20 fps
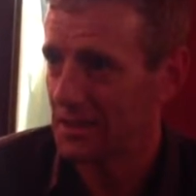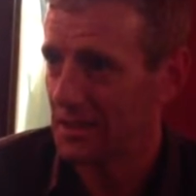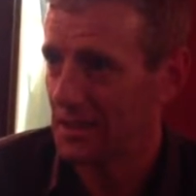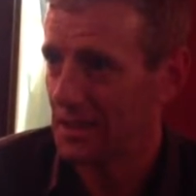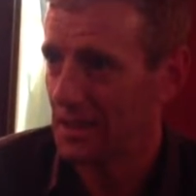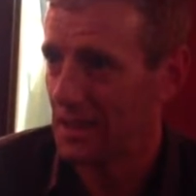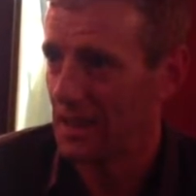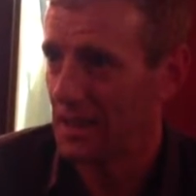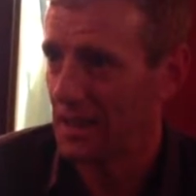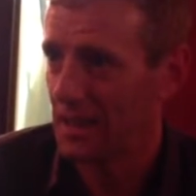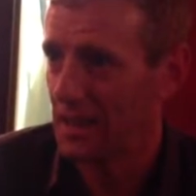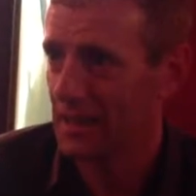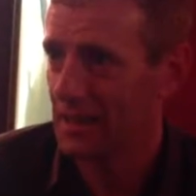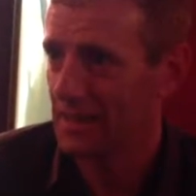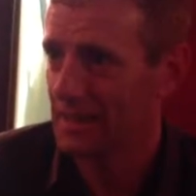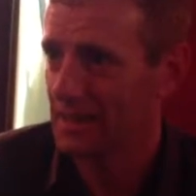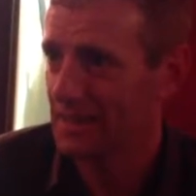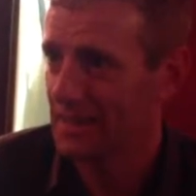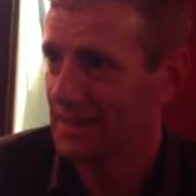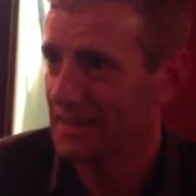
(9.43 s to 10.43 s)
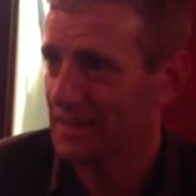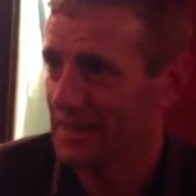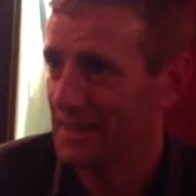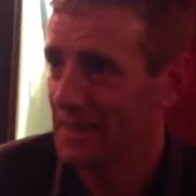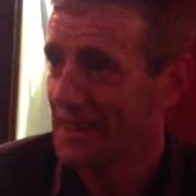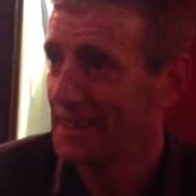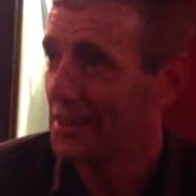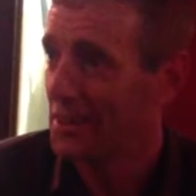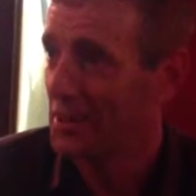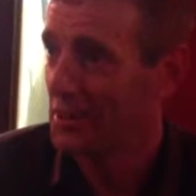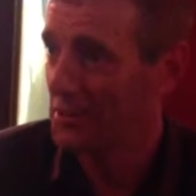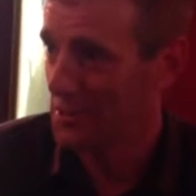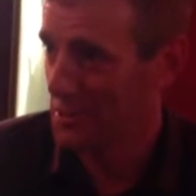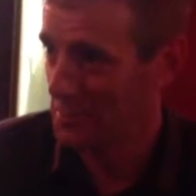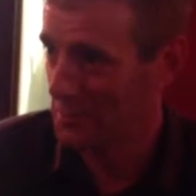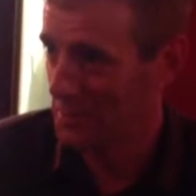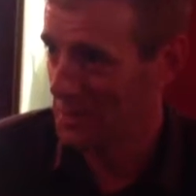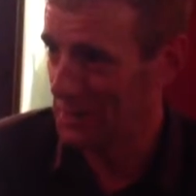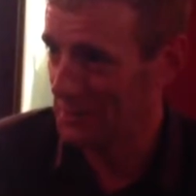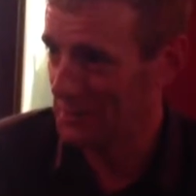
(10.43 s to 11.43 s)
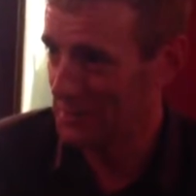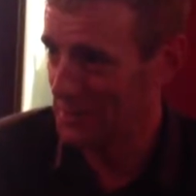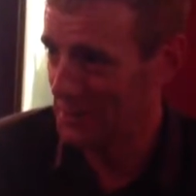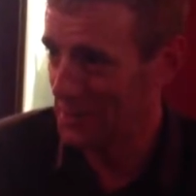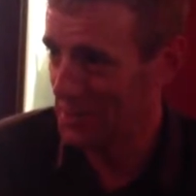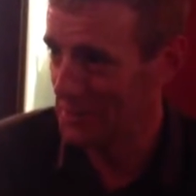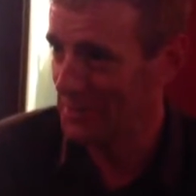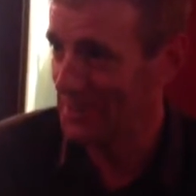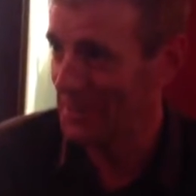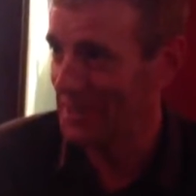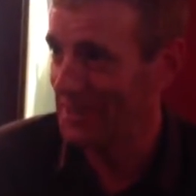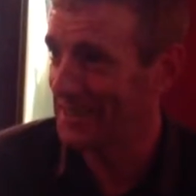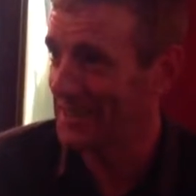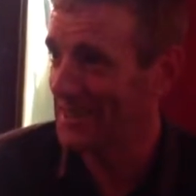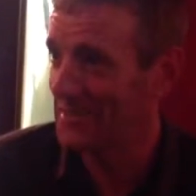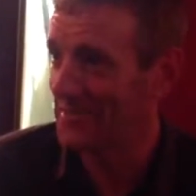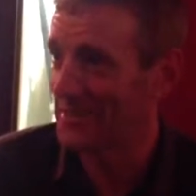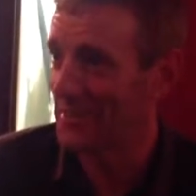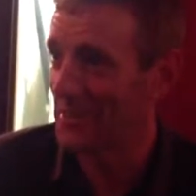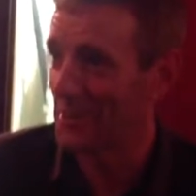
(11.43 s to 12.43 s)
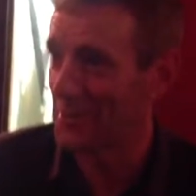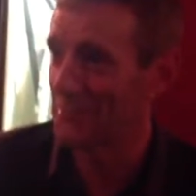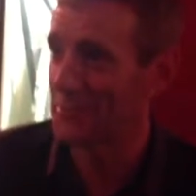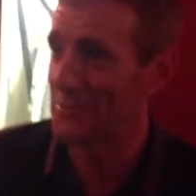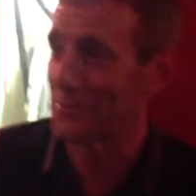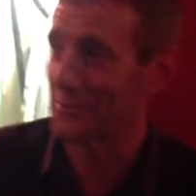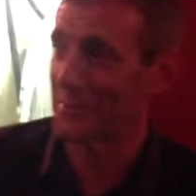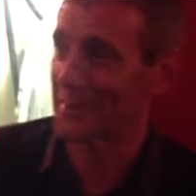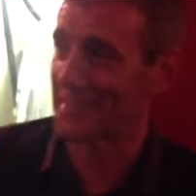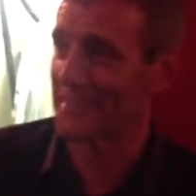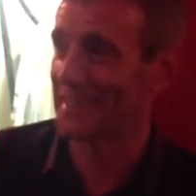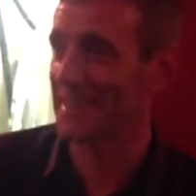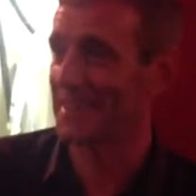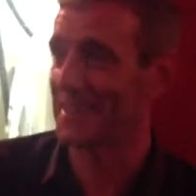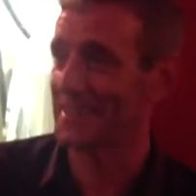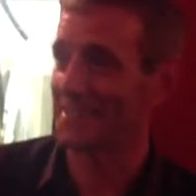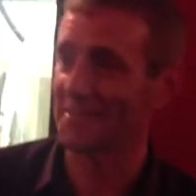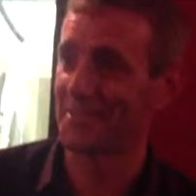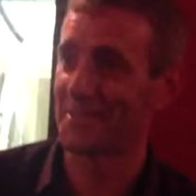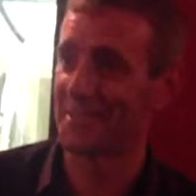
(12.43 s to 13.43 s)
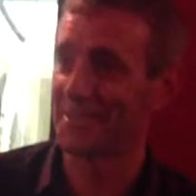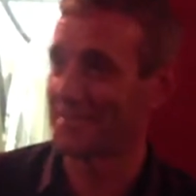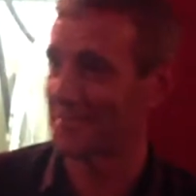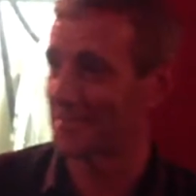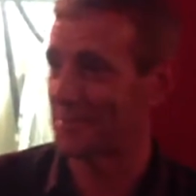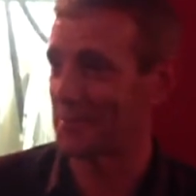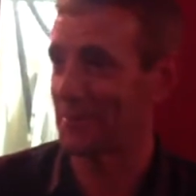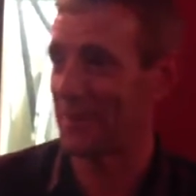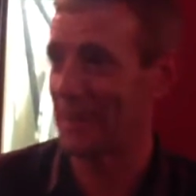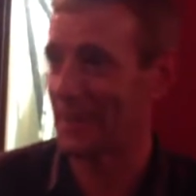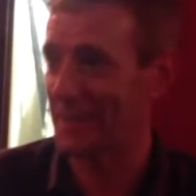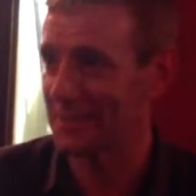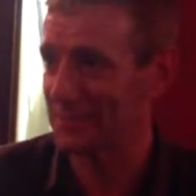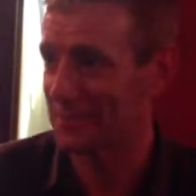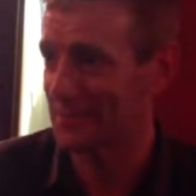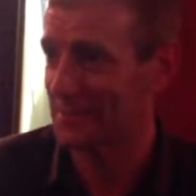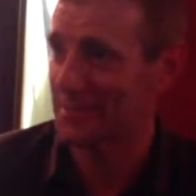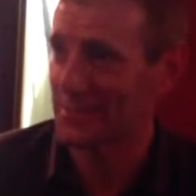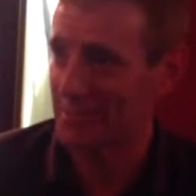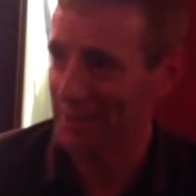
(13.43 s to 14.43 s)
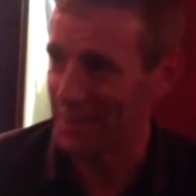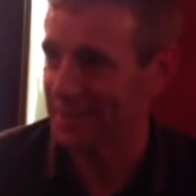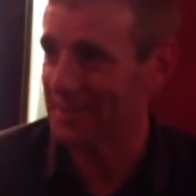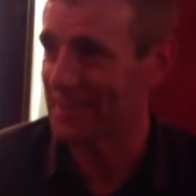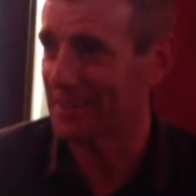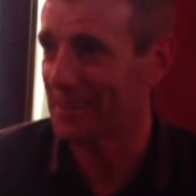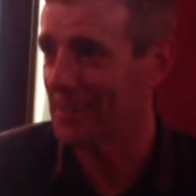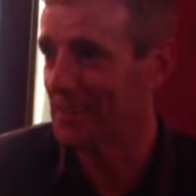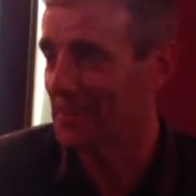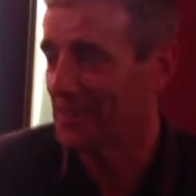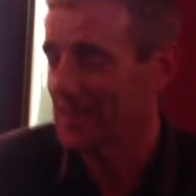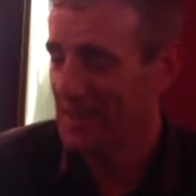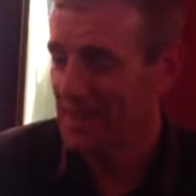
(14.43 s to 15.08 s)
Yeah, I'm from uh, Dublin, Ohio. I believe so. I didn't even know before today that there was such a place, but it's great to know.